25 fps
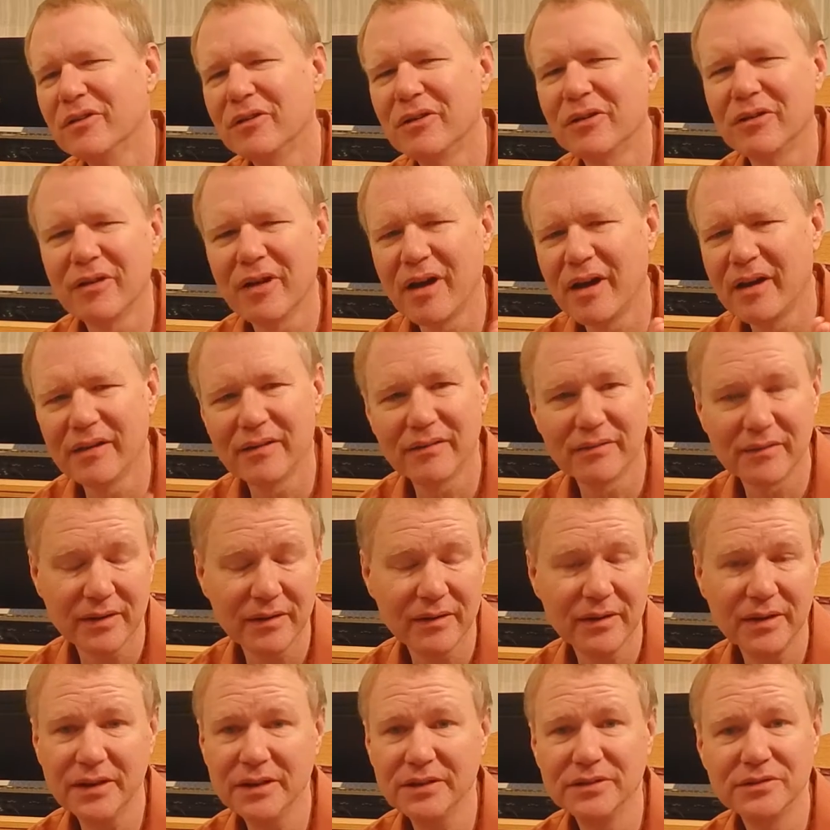or on
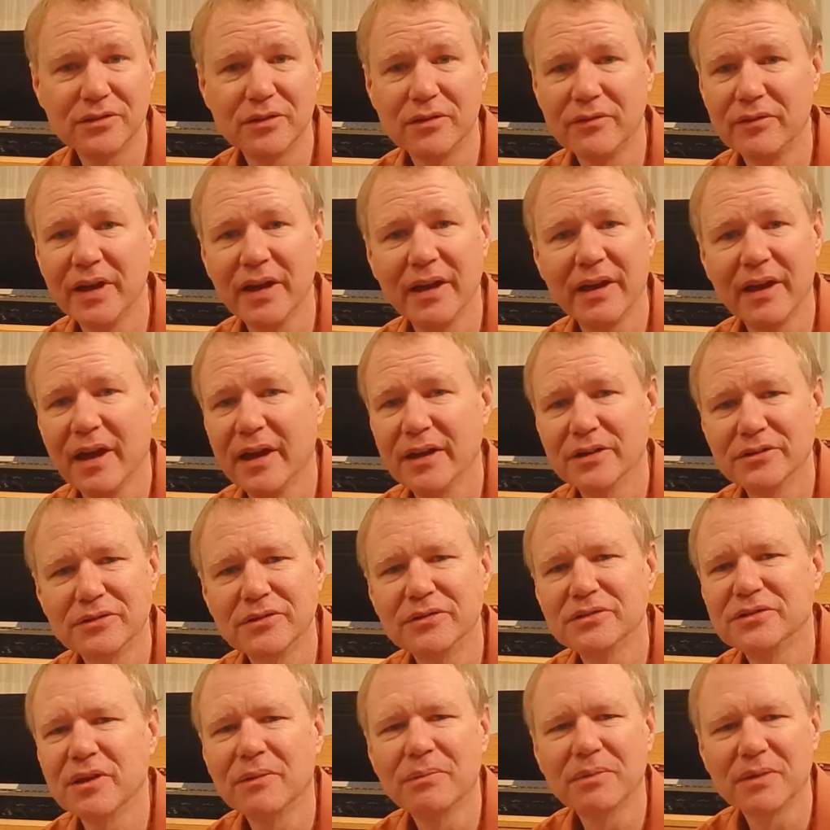Easter
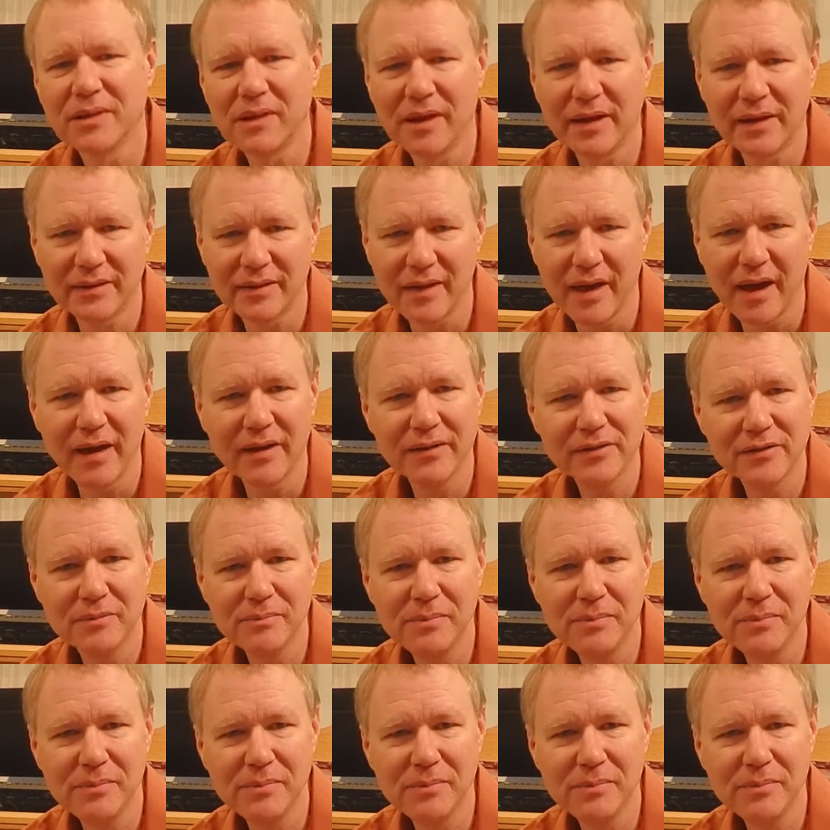vacation or something like that,